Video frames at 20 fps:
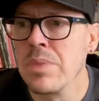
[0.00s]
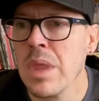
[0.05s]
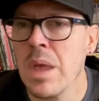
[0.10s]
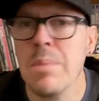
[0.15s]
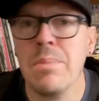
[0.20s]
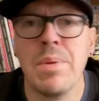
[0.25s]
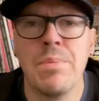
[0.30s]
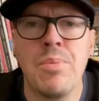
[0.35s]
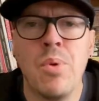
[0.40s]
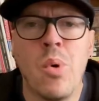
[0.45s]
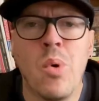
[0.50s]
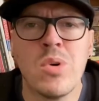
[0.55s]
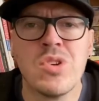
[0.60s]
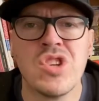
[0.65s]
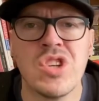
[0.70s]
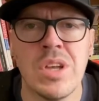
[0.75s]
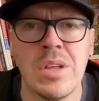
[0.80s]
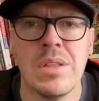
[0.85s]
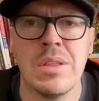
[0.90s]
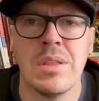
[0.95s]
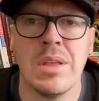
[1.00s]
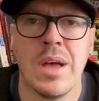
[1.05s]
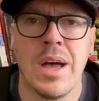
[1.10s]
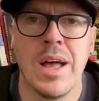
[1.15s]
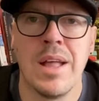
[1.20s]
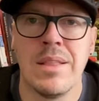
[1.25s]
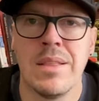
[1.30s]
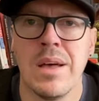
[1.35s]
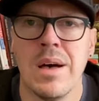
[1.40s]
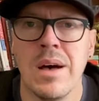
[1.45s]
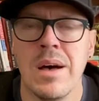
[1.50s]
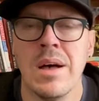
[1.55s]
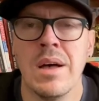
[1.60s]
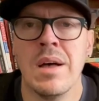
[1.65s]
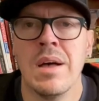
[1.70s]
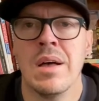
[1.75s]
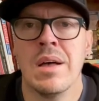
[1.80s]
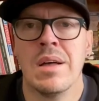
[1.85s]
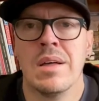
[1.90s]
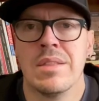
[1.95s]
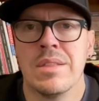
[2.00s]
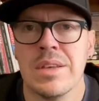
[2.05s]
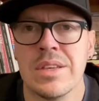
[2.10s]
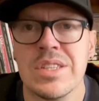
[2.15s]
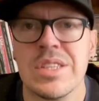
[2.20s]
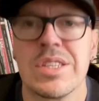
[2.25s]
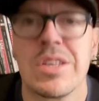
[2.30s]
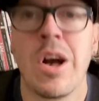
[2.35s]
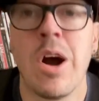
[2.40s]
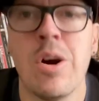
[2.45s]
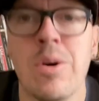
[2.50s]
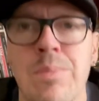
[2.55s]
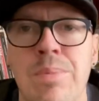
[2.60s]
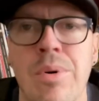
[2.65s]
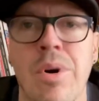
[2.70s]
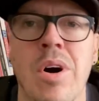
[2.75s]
proportion and the scope